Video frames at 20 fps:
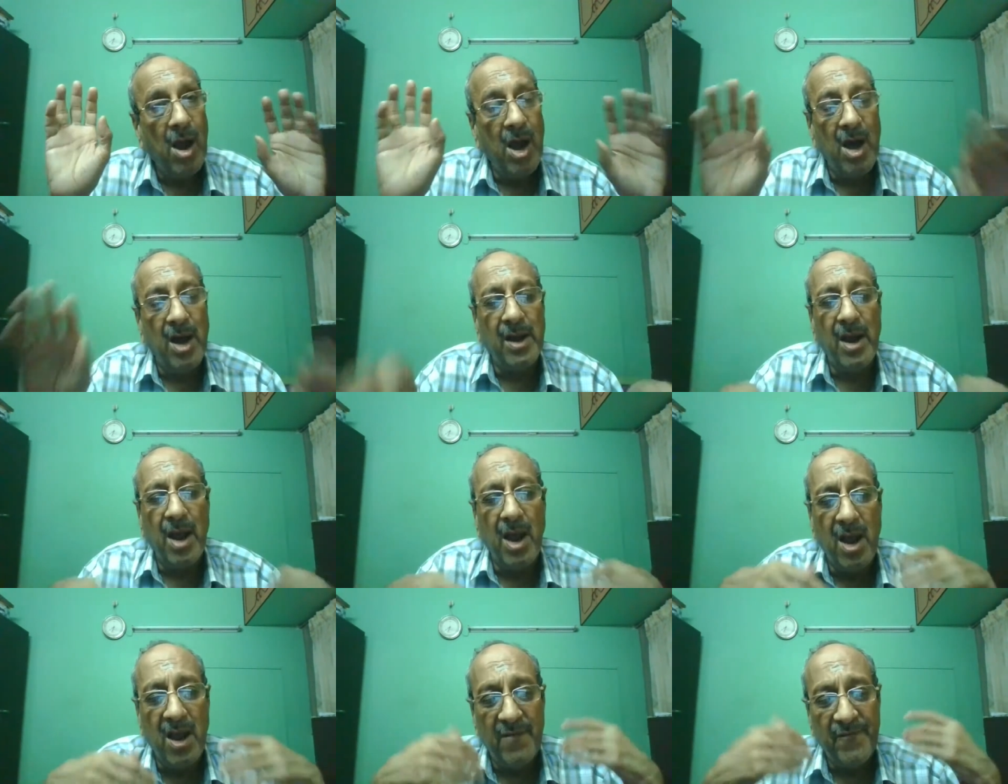
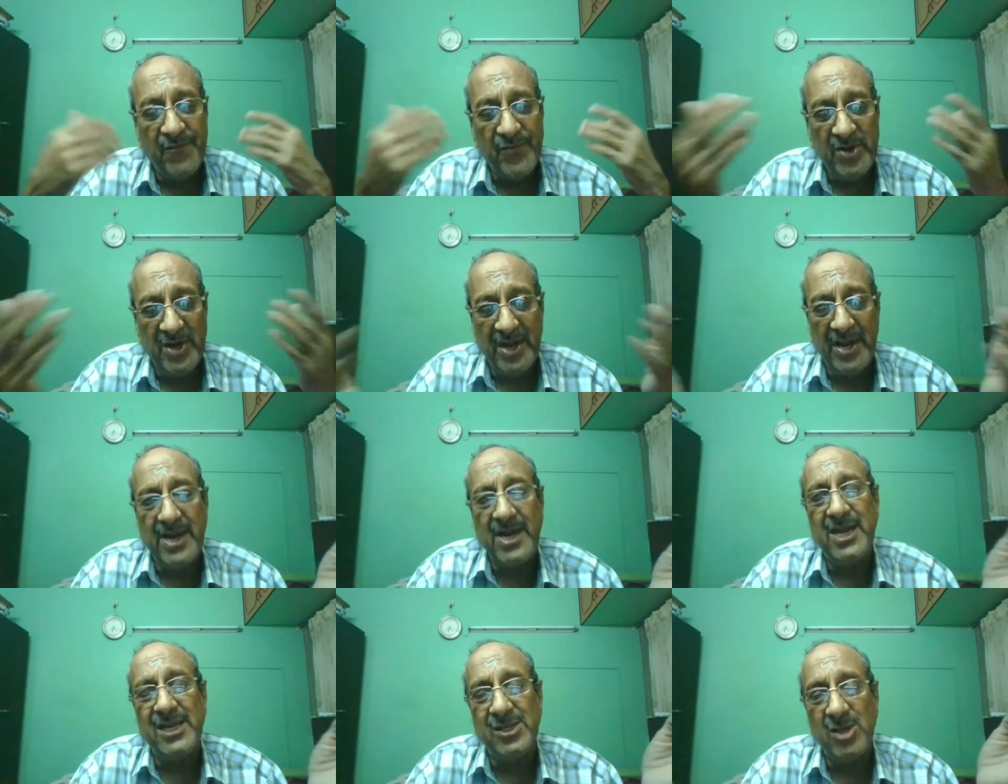or
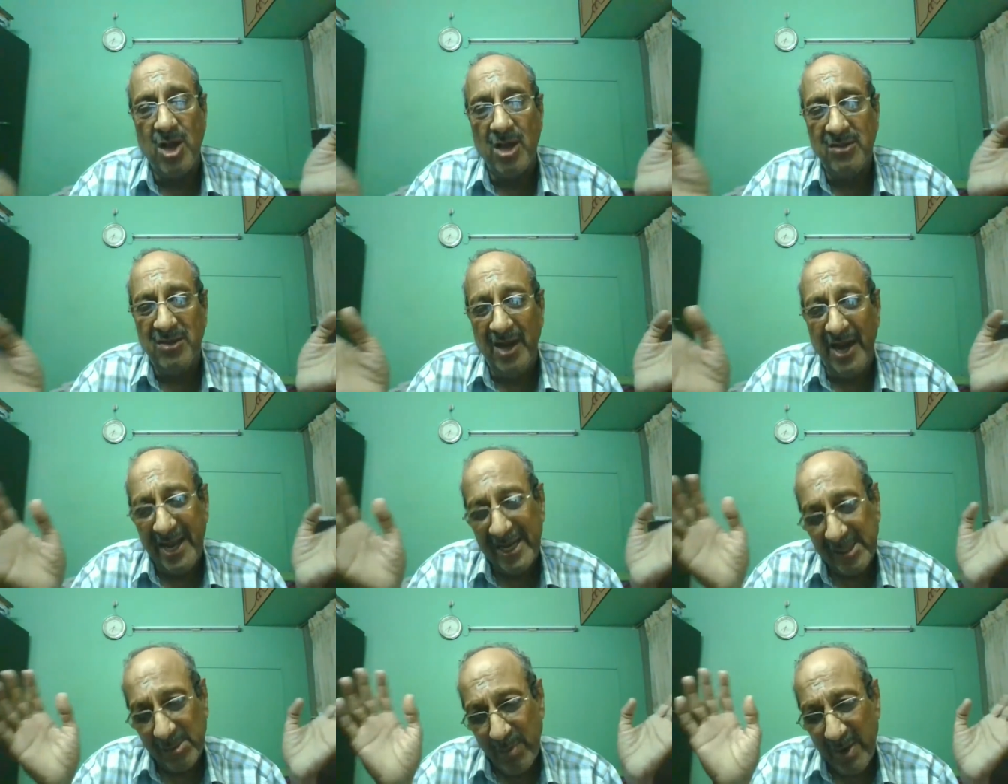after it is
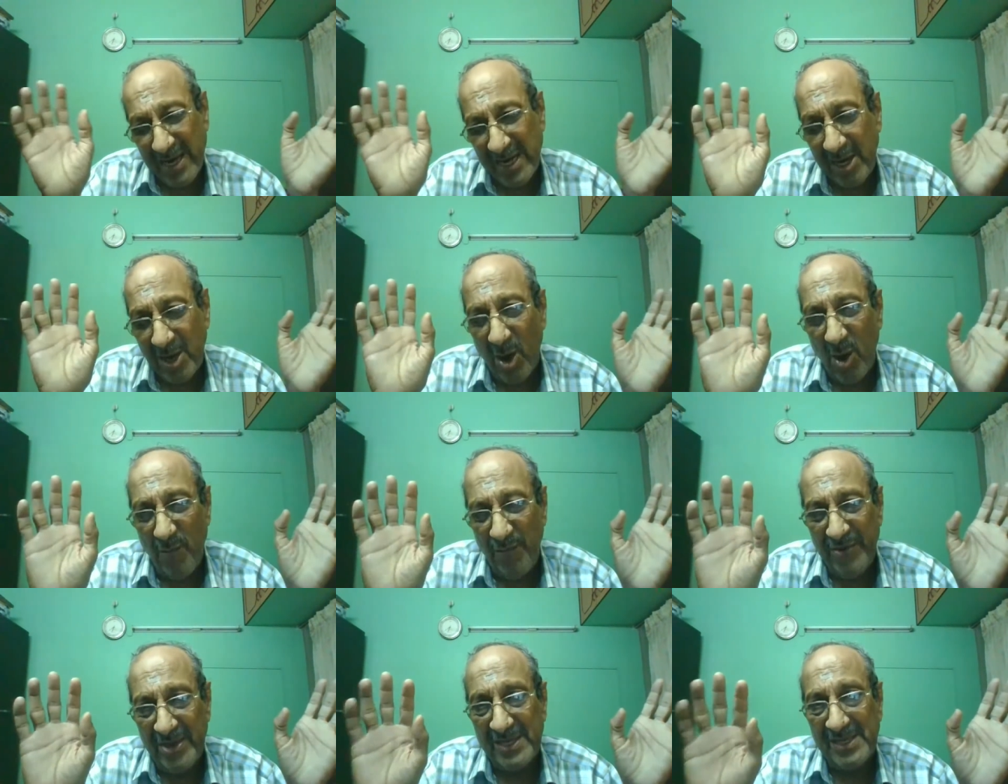authorized by the
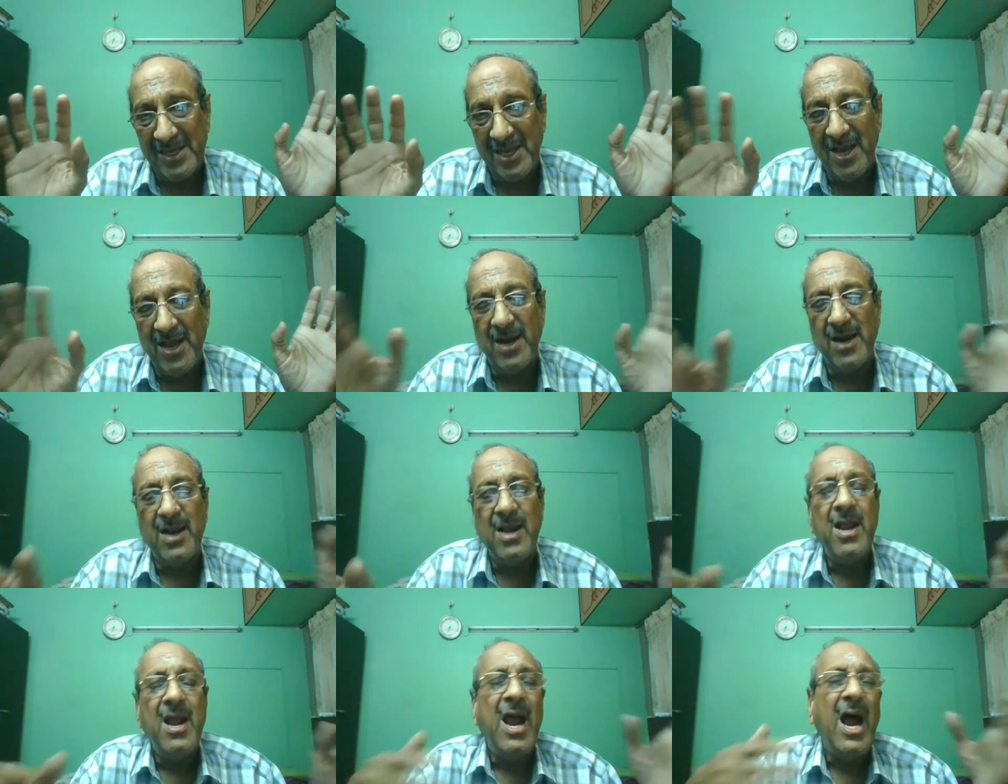
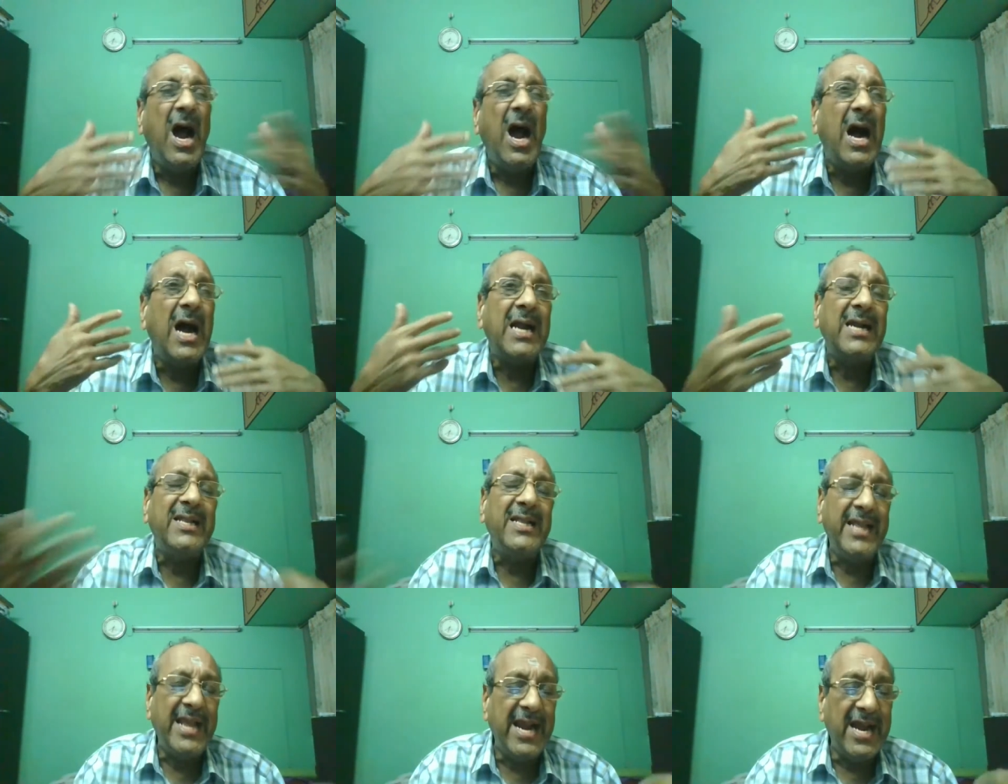officer,
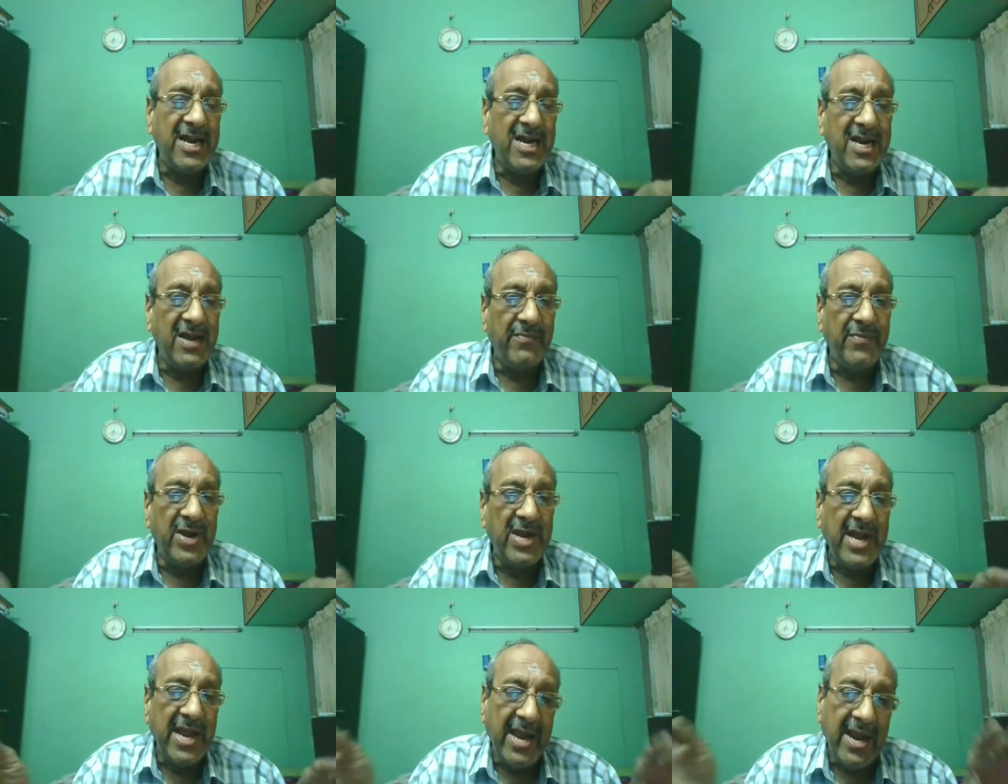at the end of
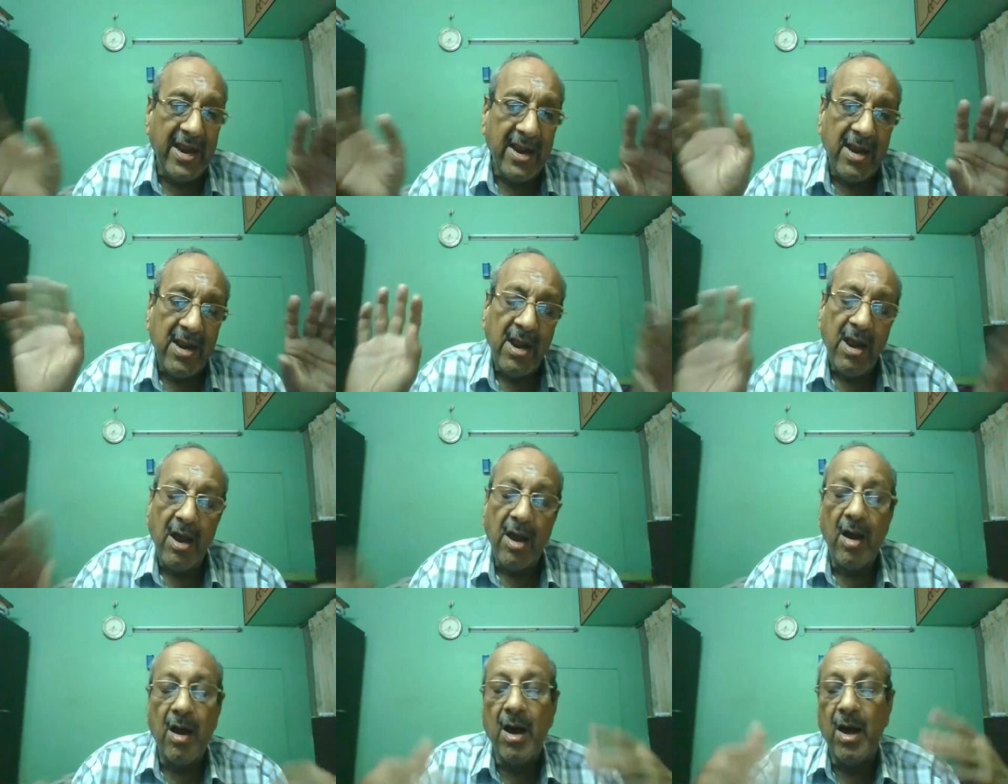the day,
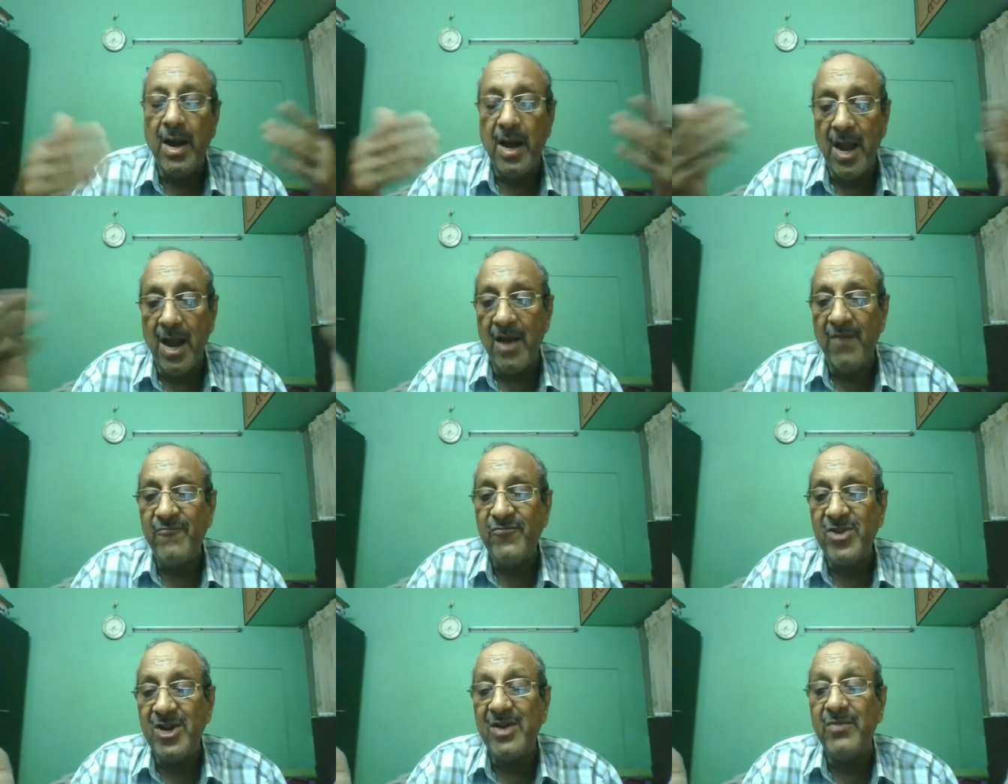or
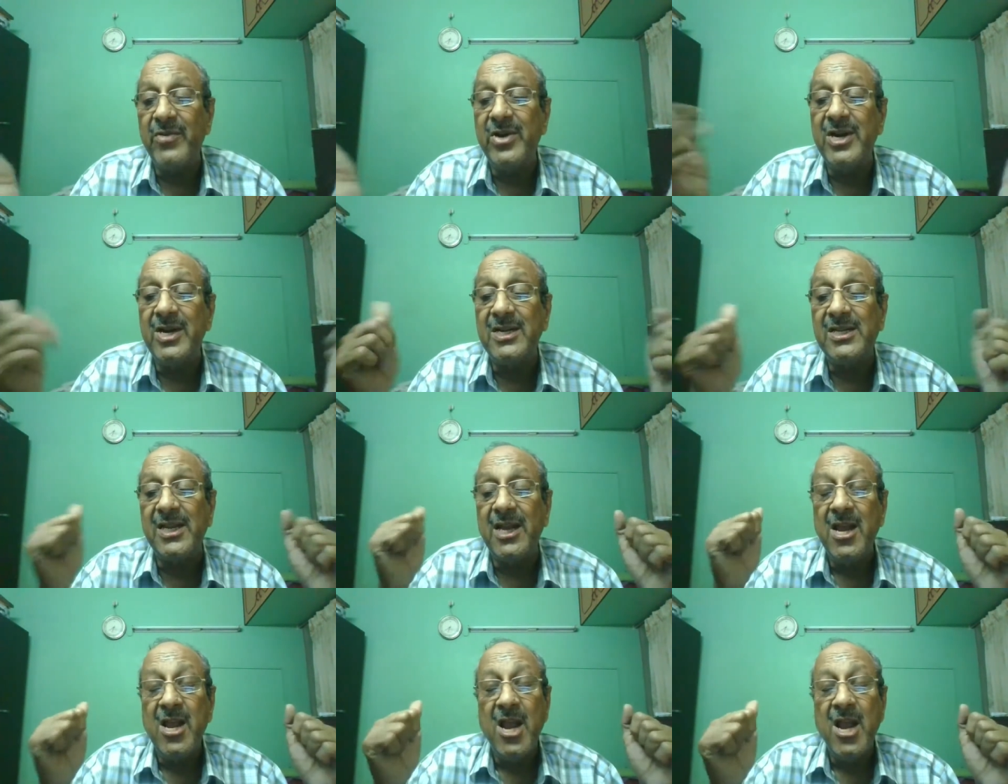afterwards,